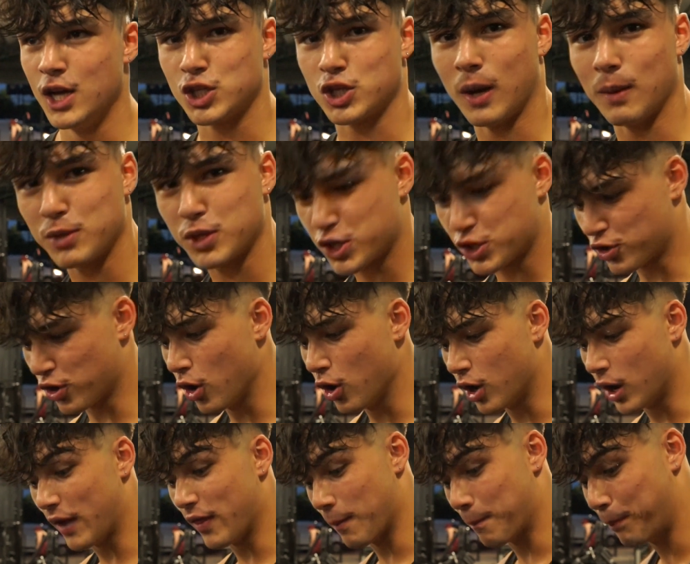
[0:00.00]
So I'm
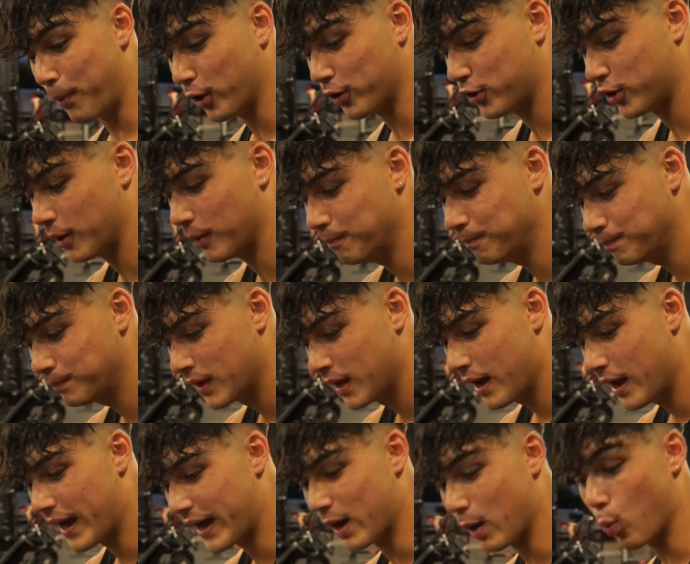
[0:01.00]
stronger at the bottom,
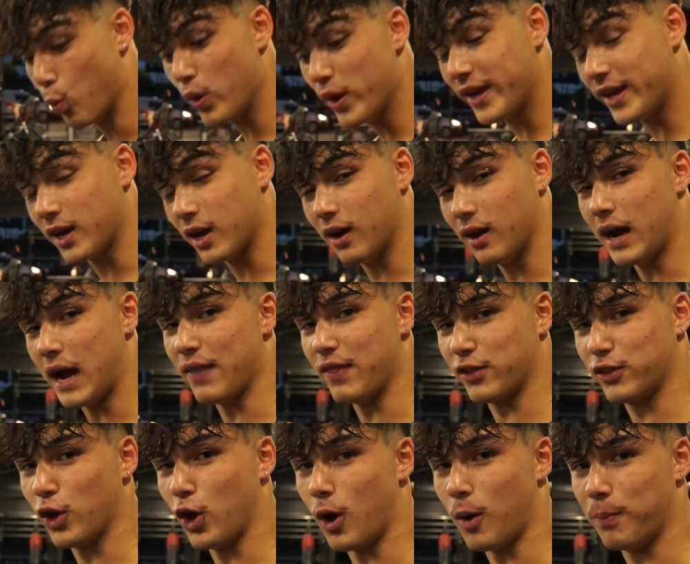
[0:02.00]
and I'm weaker at the
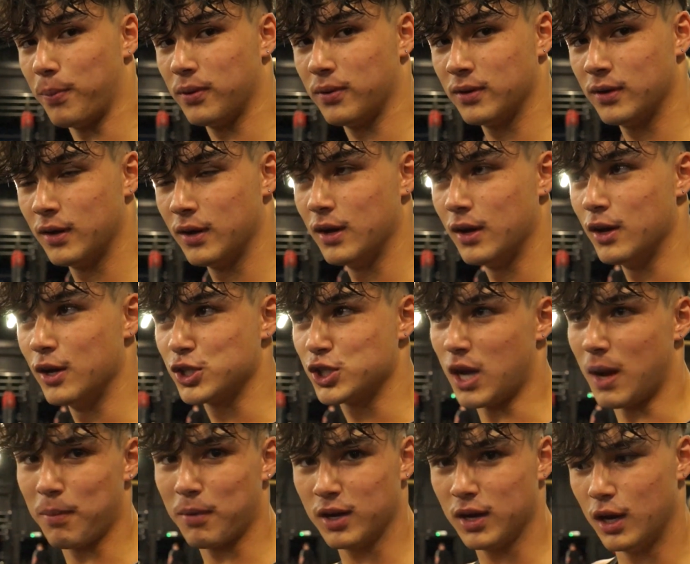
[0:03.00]
top.
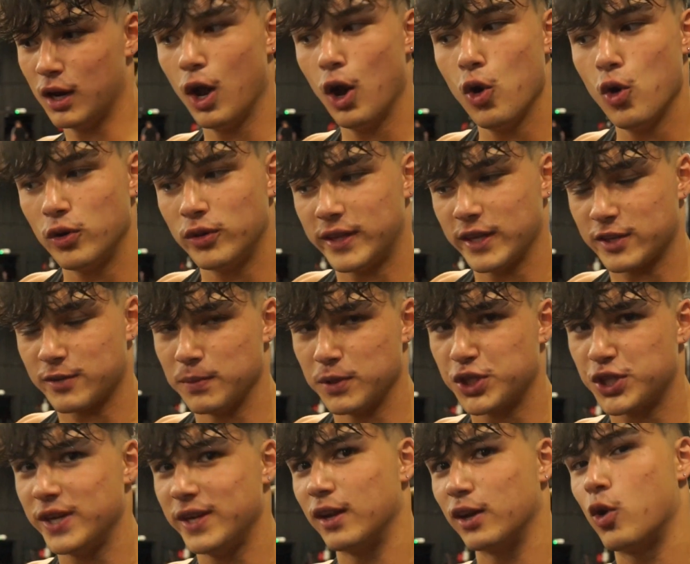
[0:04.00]
So I'm gonna load this
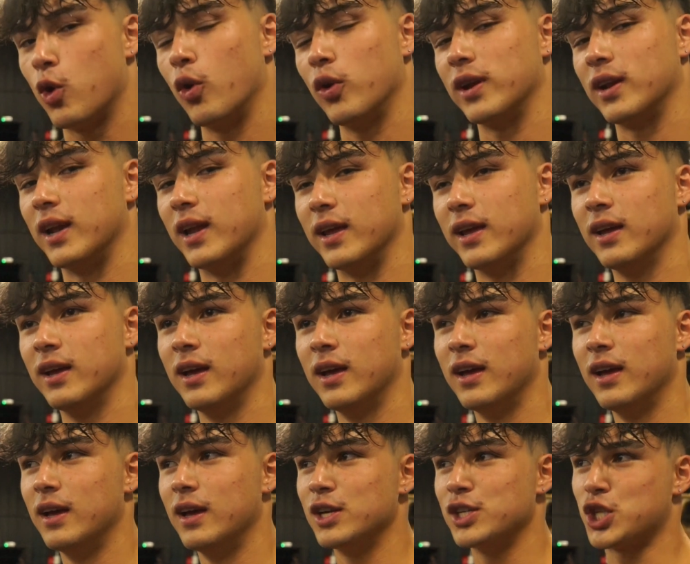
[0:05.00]
machine accordingly,
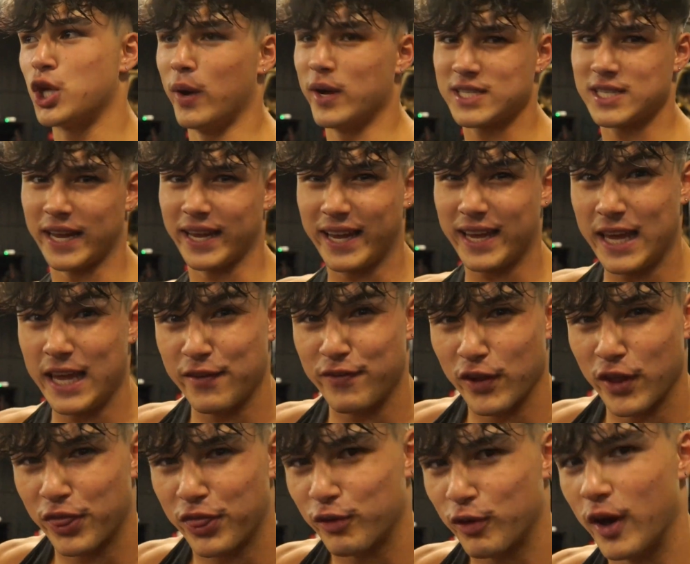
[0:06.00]
so it's like
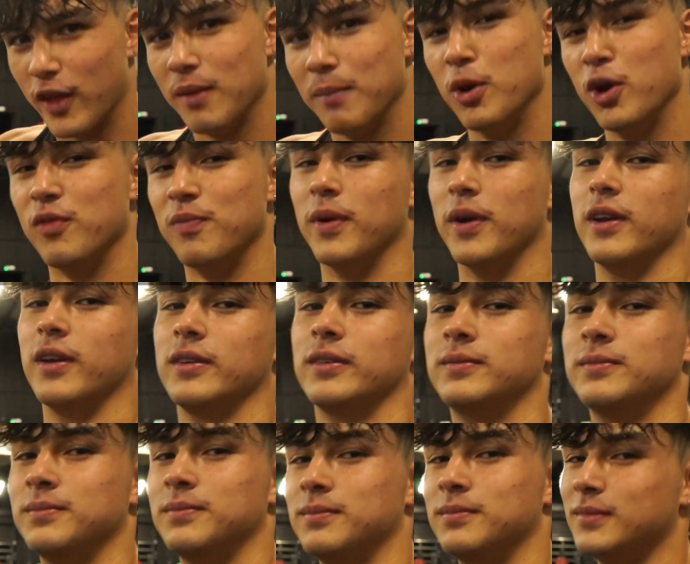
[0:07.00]
even throughout the movement.
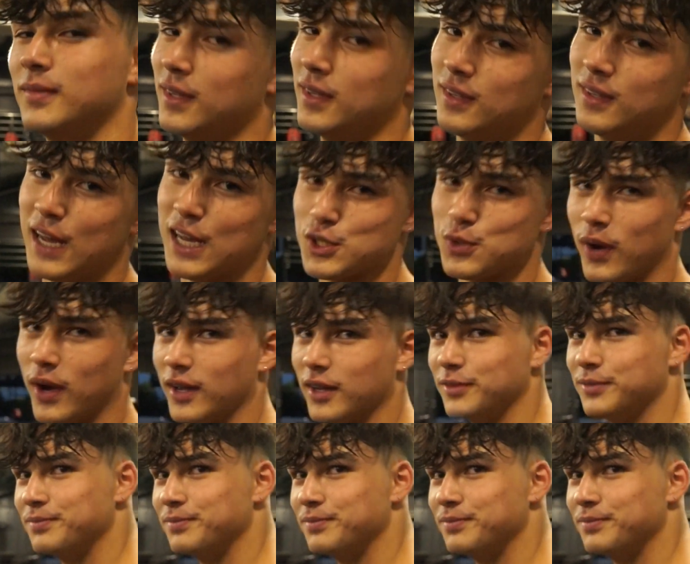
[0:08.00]
That's why.